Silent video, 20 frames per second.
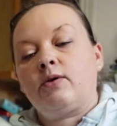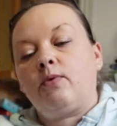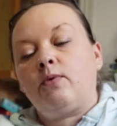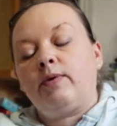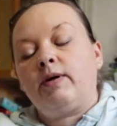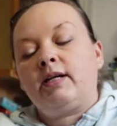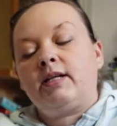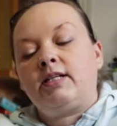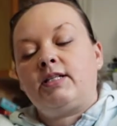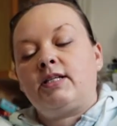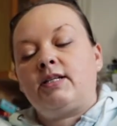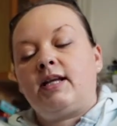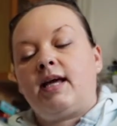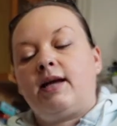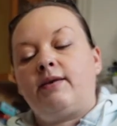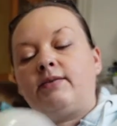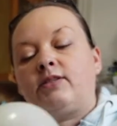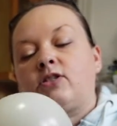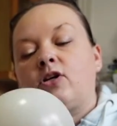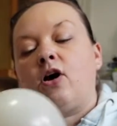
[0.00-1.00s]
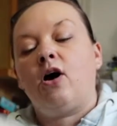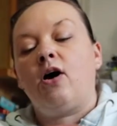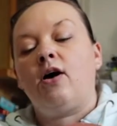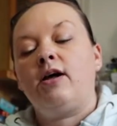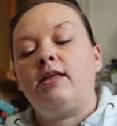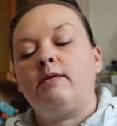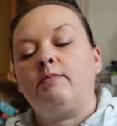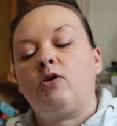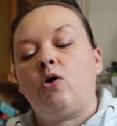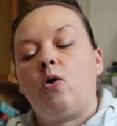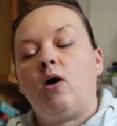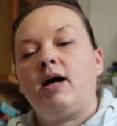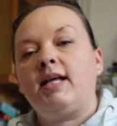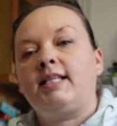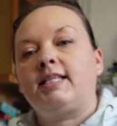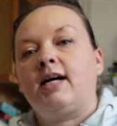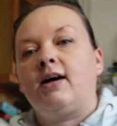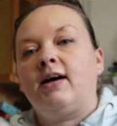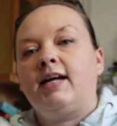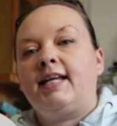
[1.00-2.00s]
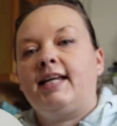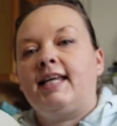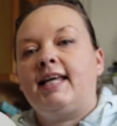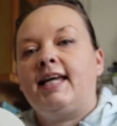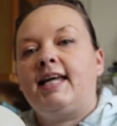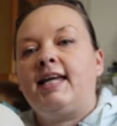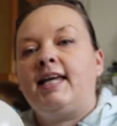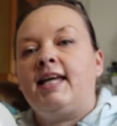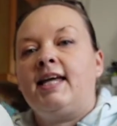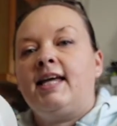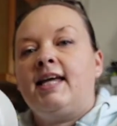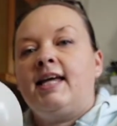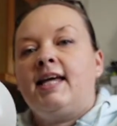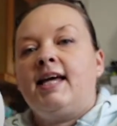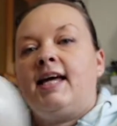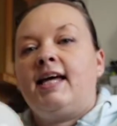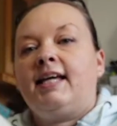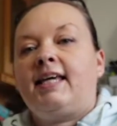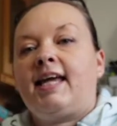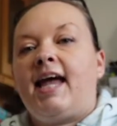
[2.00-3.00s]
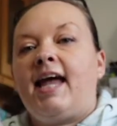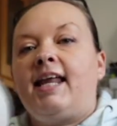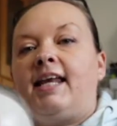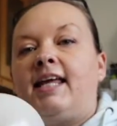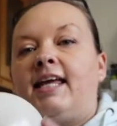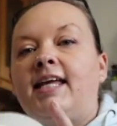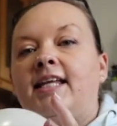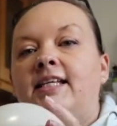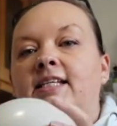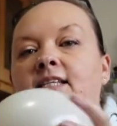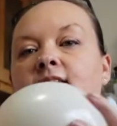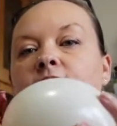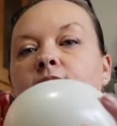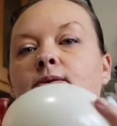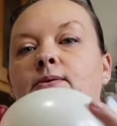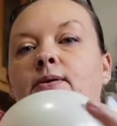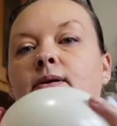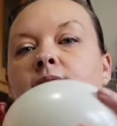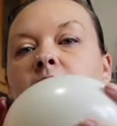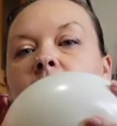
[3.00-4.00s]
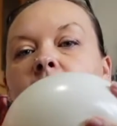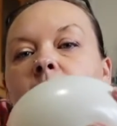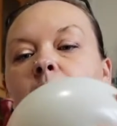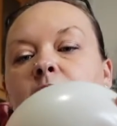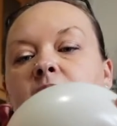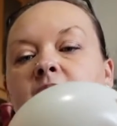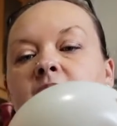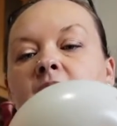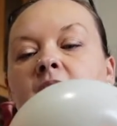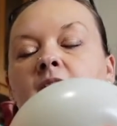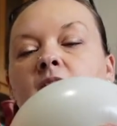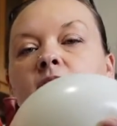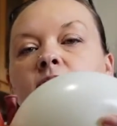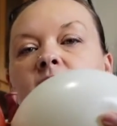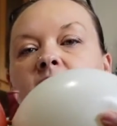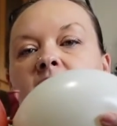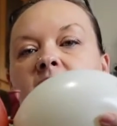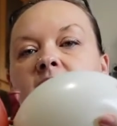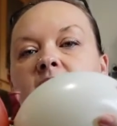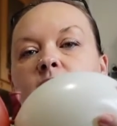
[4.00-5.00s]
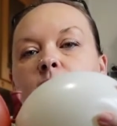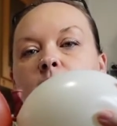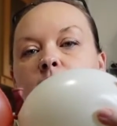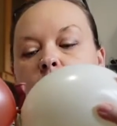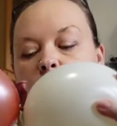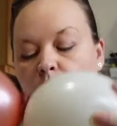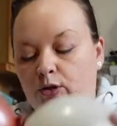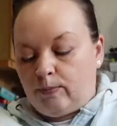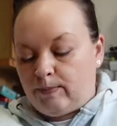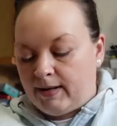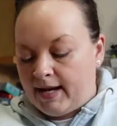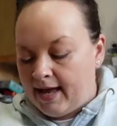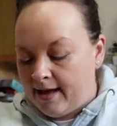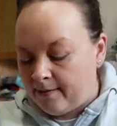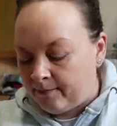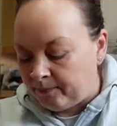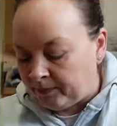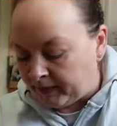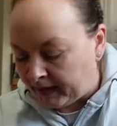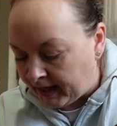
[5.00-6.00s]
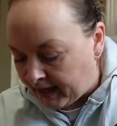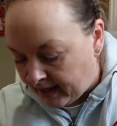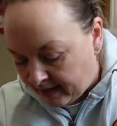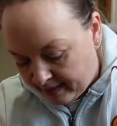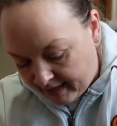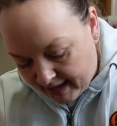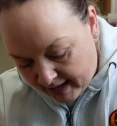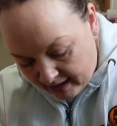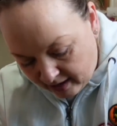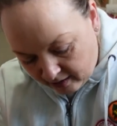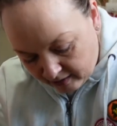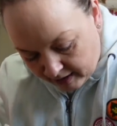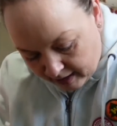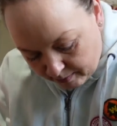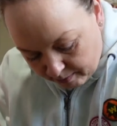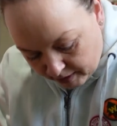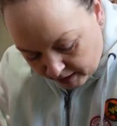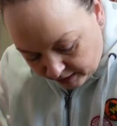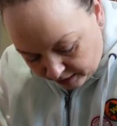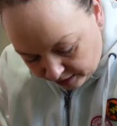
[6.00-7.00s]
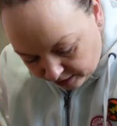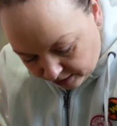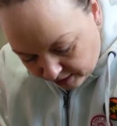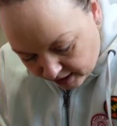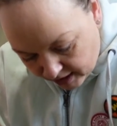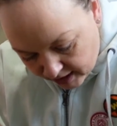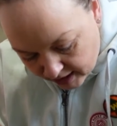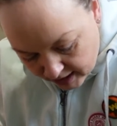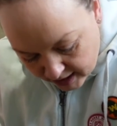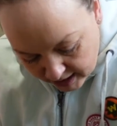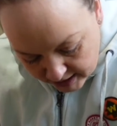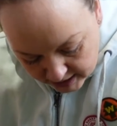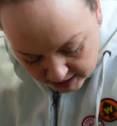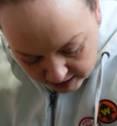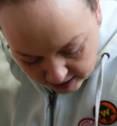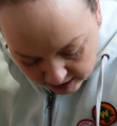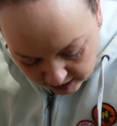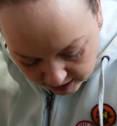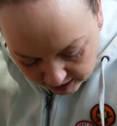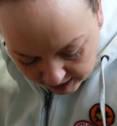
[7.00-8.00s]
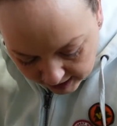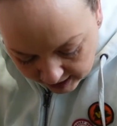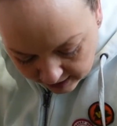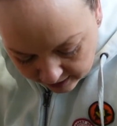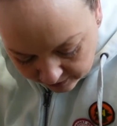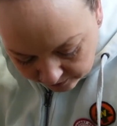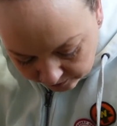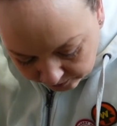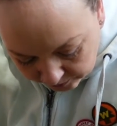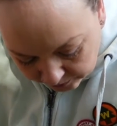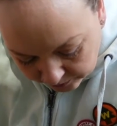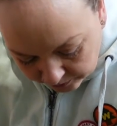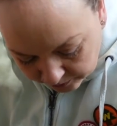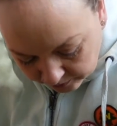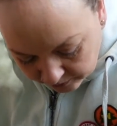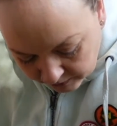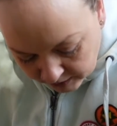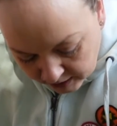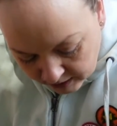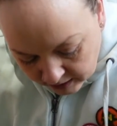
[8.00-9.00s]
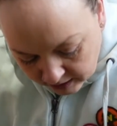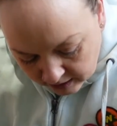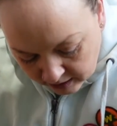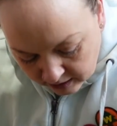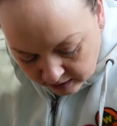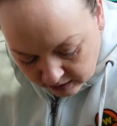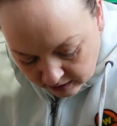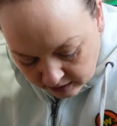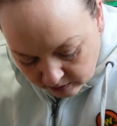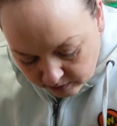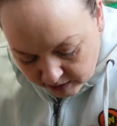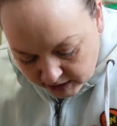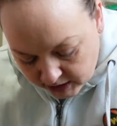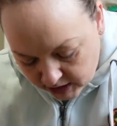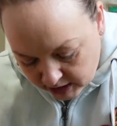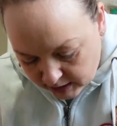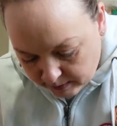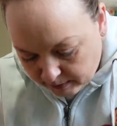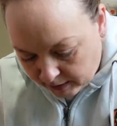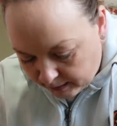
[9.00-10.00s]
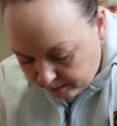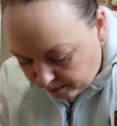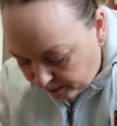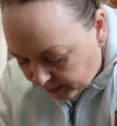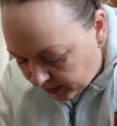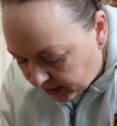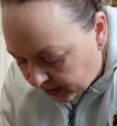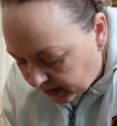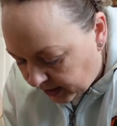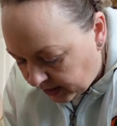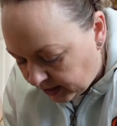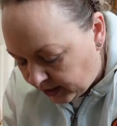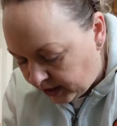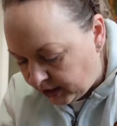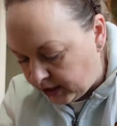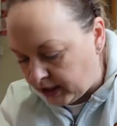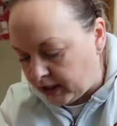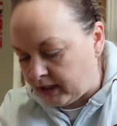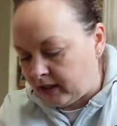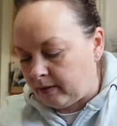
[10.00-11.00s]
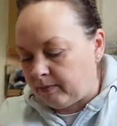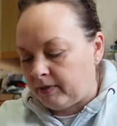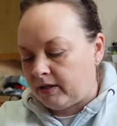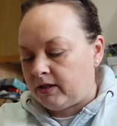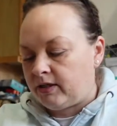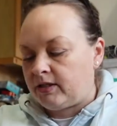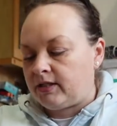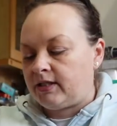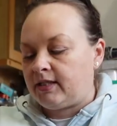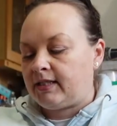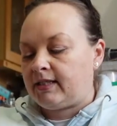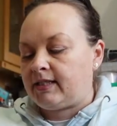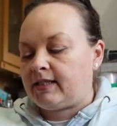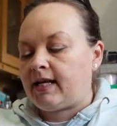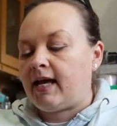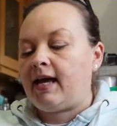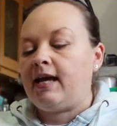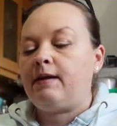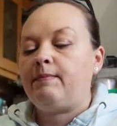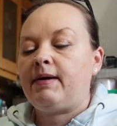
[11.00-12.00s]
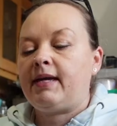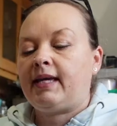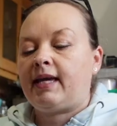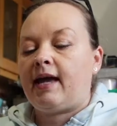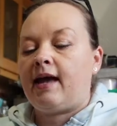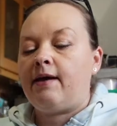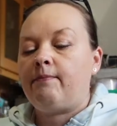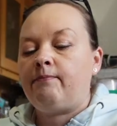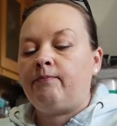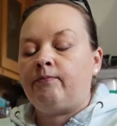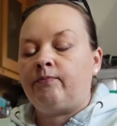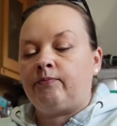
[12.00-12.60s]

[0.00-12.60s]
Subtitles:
what we're going to do now is tie them quite tightly again into themselves, into a duplet. Then I'll get my 3rd colour, which is my blush, and I'm going to do the same again.